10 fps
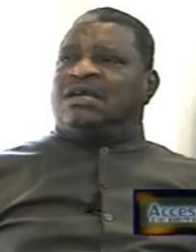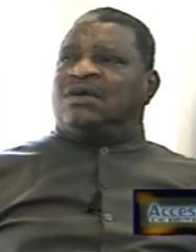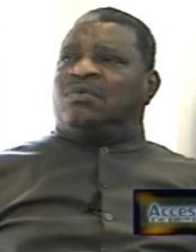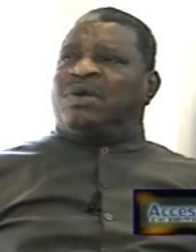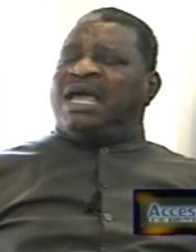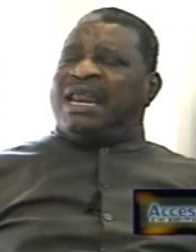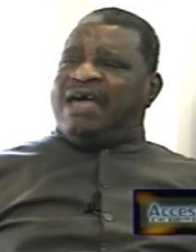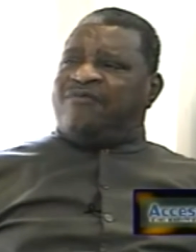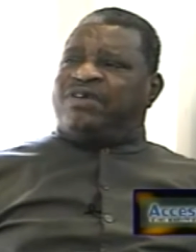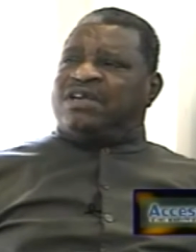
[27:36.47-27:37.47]
where an
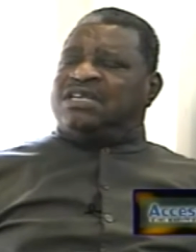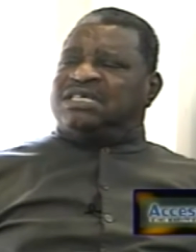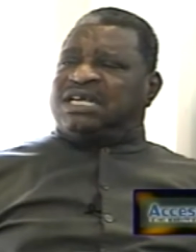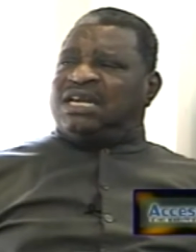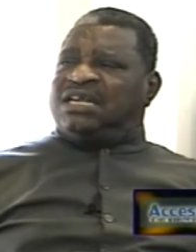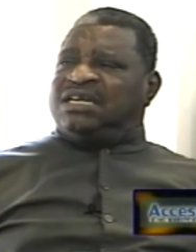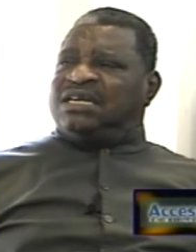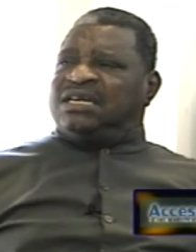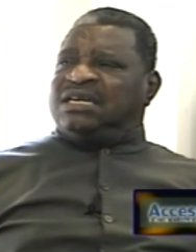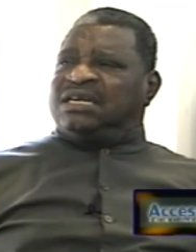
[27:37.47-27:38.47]
African is killing
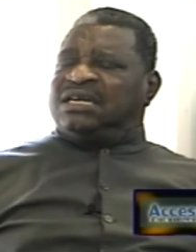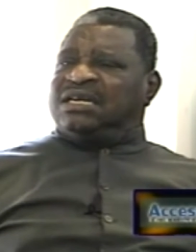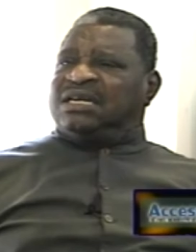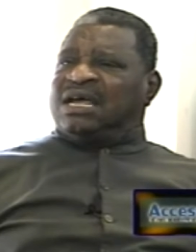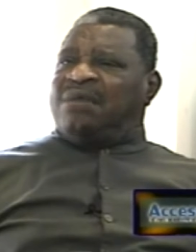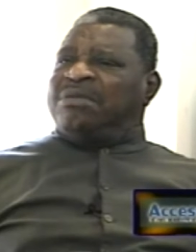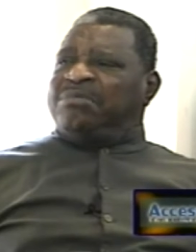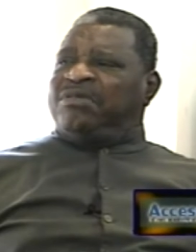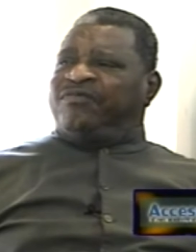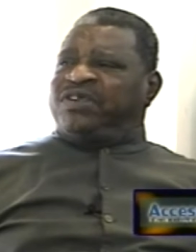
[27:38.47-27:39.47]
a
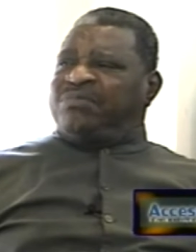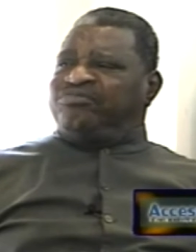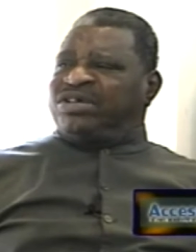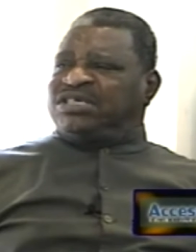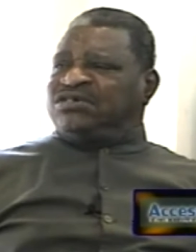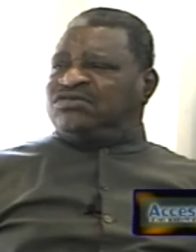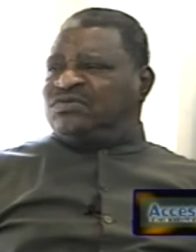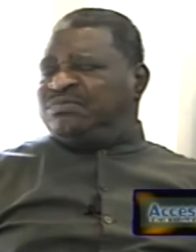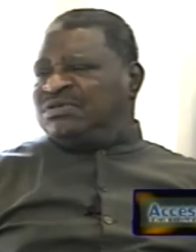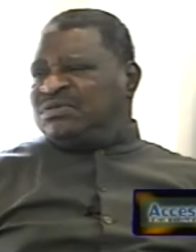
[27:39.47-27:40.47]
member of the oppressor group.
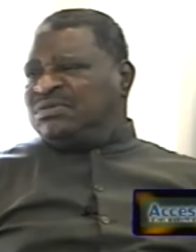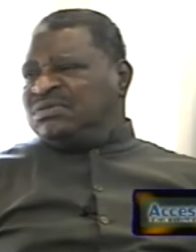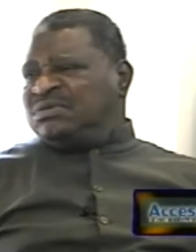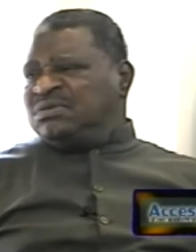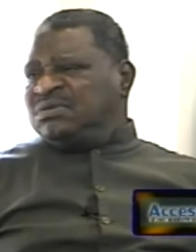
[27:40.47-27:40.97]
Mm -hmm.